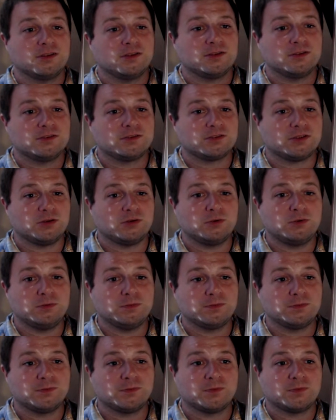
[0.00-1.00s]
So,
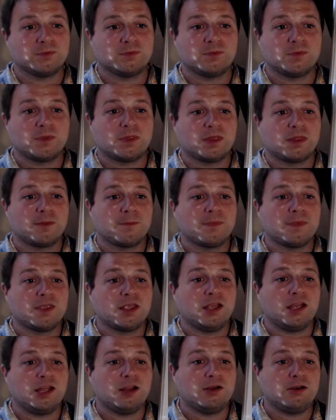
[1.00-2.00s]

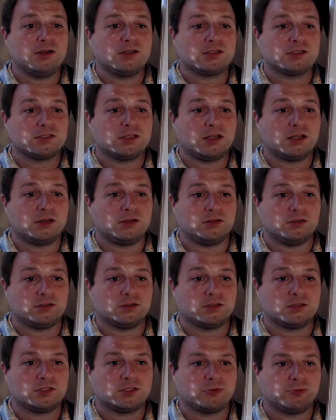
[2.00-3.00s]
Aristotle
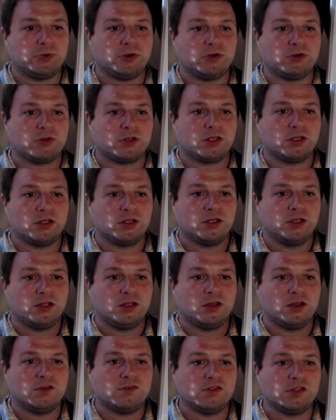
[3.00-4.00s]
spoke
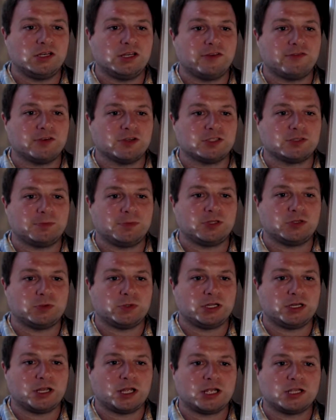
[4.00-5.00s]
of the difference
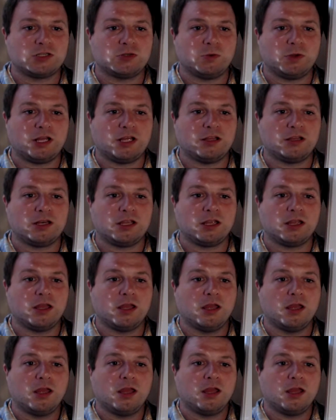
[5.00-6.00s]
between actuality
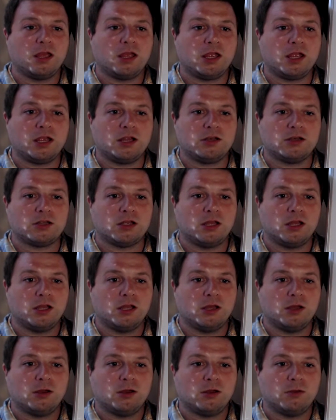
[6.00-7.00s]
and
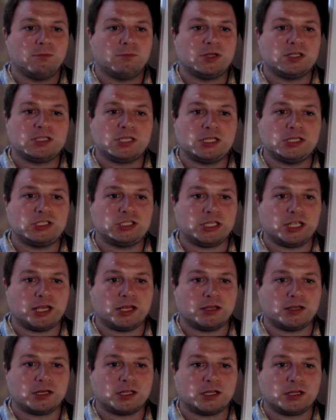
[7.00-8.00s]

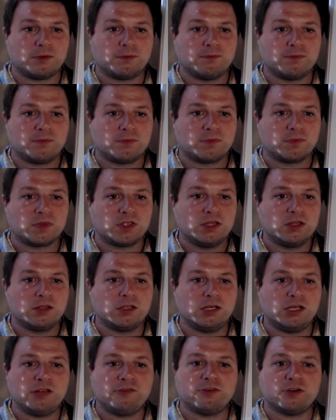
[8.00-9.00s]
potentiality, the
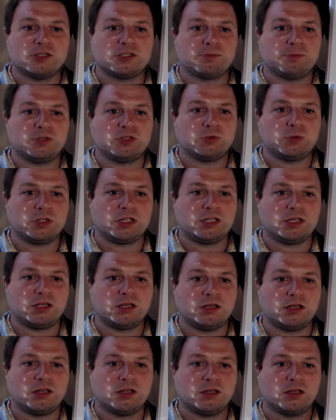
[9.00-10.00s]
difference
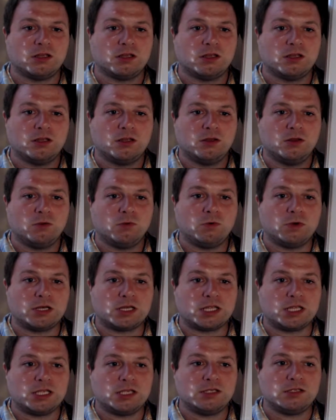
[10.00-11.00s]
between what
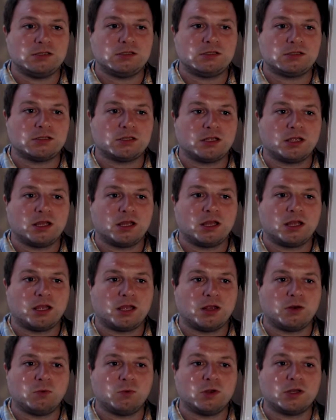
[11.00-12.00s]
is
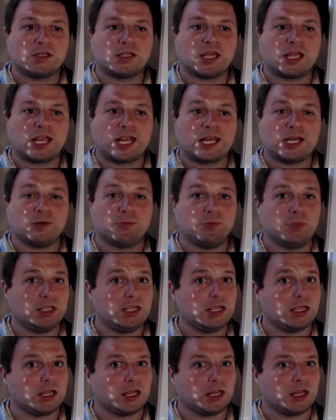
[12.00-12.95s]
and what can be.